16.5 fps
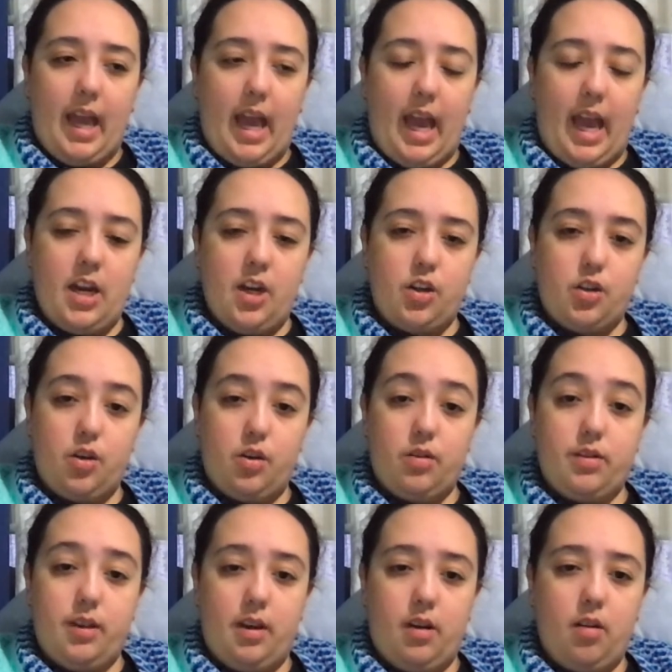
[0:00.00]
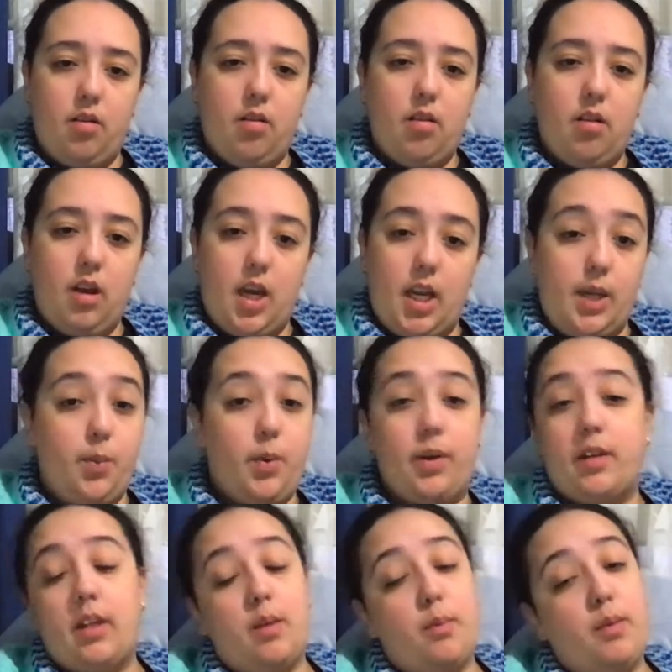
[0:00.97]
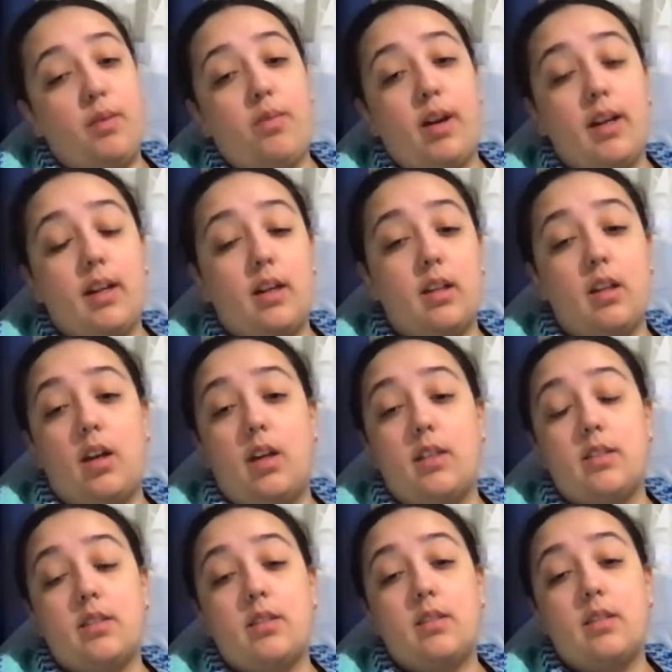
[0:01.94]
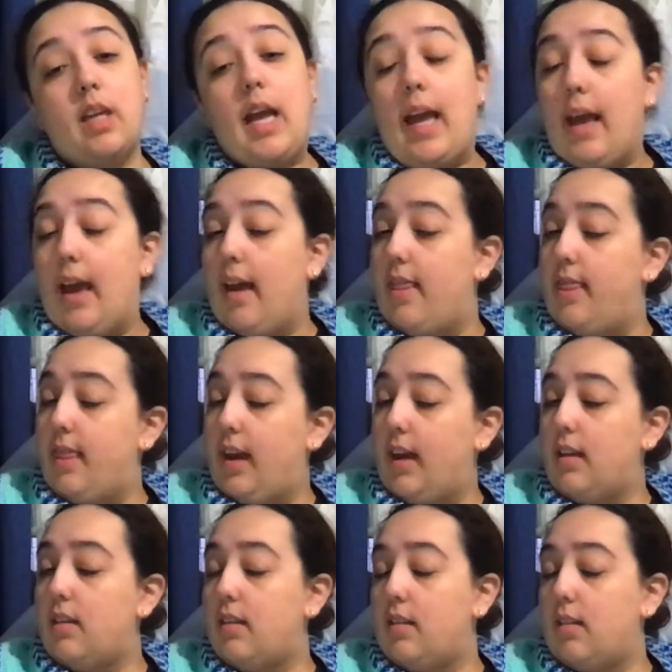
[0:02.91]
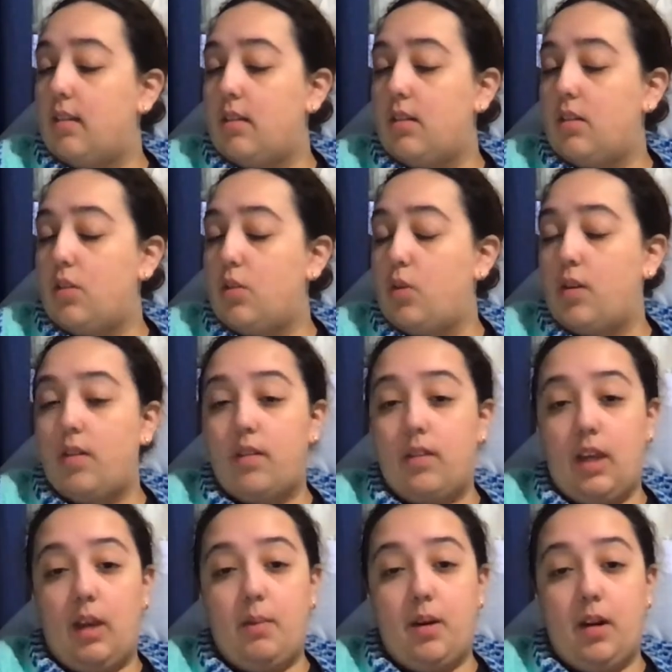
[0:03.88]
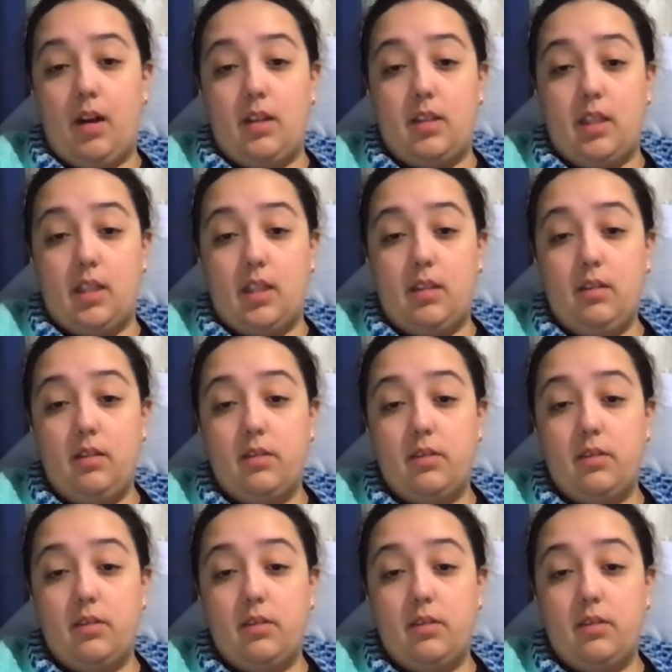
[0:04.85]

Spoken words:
And it shows how anyone can be radicalised. And that sort of theme and idea,